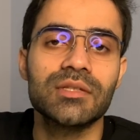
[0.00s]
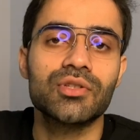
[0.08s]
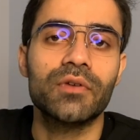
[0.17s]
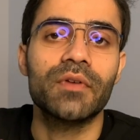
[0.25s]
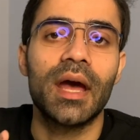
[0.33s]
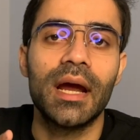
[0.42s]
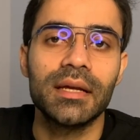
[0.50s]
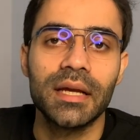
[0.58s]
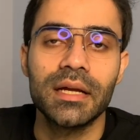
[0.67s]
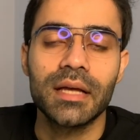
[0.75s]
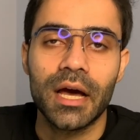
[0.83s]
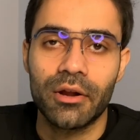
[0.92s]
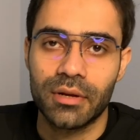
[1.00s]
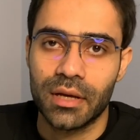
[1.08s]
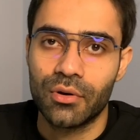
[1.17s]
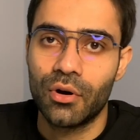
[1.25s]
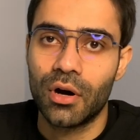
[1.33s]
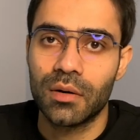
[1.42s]
of
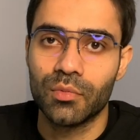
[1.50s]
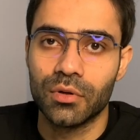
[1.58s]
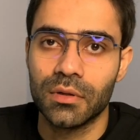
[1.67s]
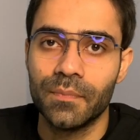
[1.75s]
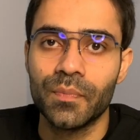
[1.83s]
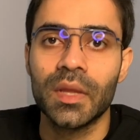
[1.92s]
antidiuretic hormone,